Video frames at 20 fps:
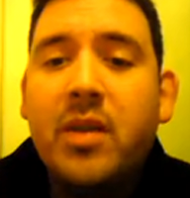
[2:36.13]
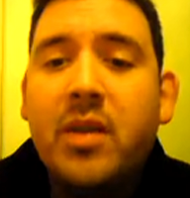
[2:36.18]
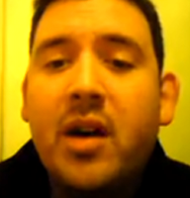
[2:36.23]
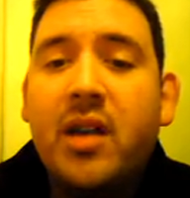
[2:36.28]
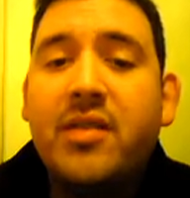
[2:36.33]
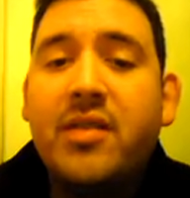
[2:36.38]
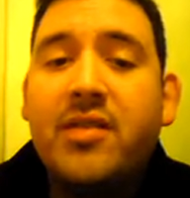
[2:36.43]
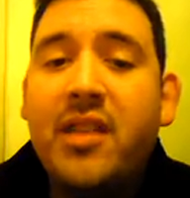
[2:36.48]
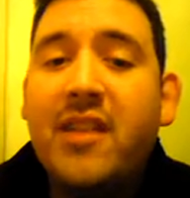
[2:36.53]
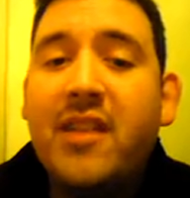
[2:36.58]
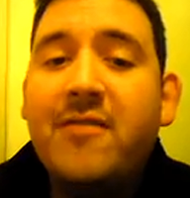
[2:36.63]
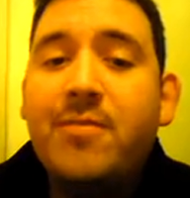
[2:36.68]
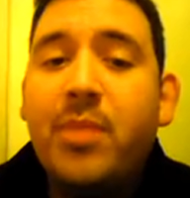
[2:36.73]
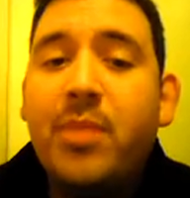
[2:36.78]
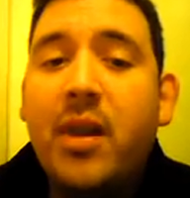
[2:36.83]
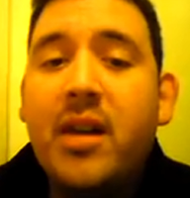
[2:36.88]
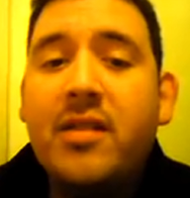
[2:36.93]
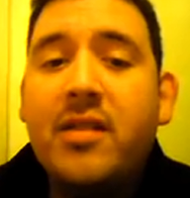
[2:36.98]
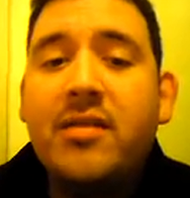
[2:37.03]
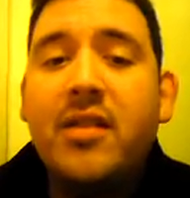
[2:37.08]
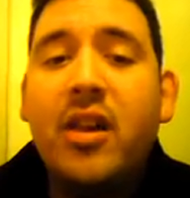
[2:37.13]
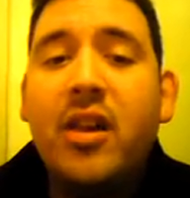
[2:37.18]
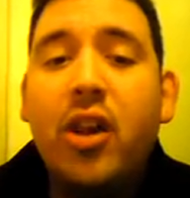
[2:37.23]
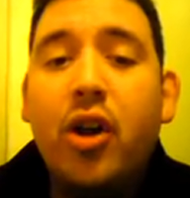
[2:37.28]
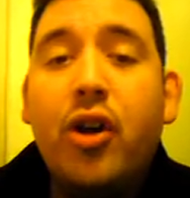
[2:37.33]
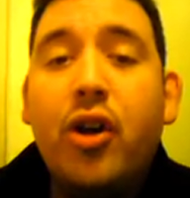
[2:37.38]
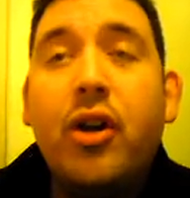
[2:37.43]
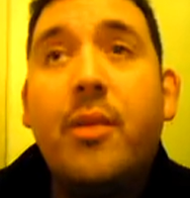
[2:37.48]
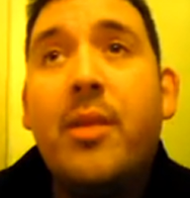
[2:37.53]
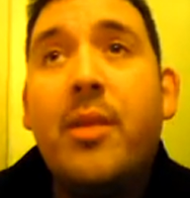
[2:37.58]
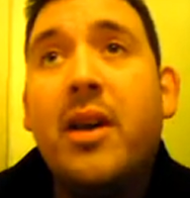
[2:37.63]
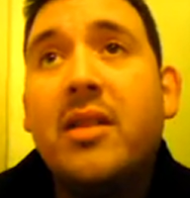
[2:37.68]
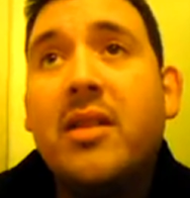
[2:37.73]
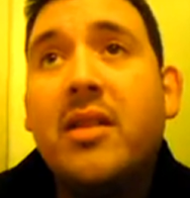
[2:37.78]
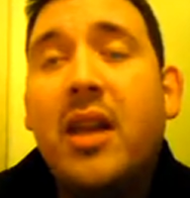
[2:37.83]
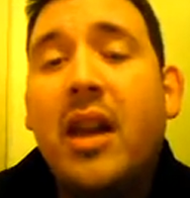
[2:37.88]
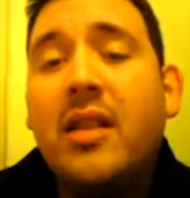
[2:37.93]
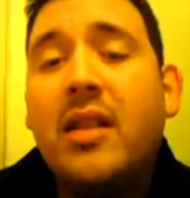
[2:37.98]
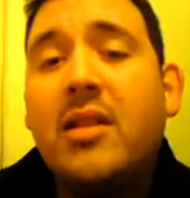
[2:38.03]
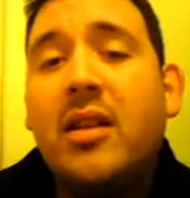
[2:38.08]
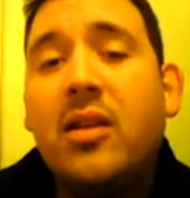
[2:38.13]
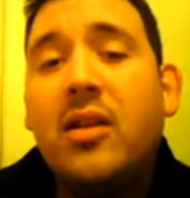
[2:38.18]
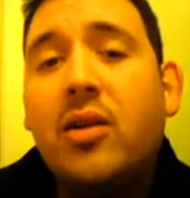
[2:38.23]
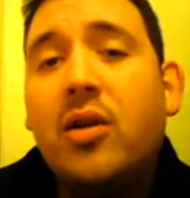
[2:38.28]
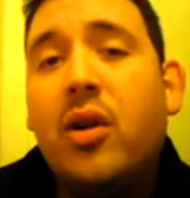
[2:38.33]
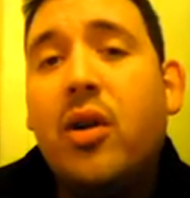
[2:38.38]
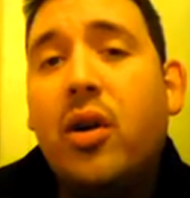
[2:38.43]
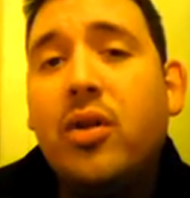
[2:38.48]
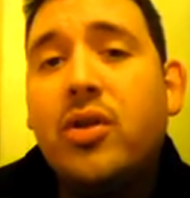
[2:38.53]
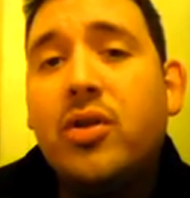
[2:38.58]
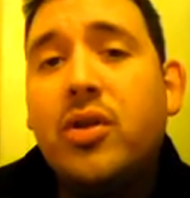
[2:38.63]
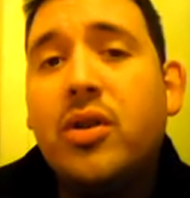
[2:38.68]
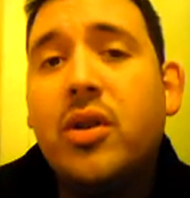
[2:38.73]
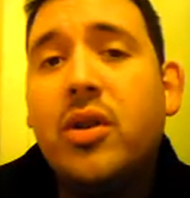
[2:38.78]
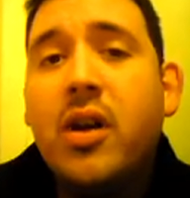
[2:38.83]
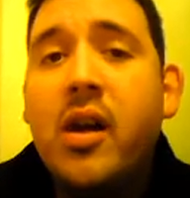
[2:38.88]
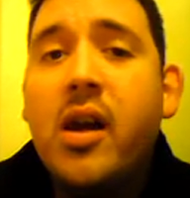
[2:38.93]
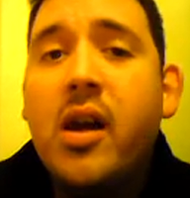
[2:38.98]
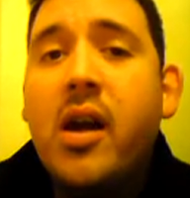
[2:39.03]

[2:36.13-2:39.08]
a safe place to learn about the Latino culture,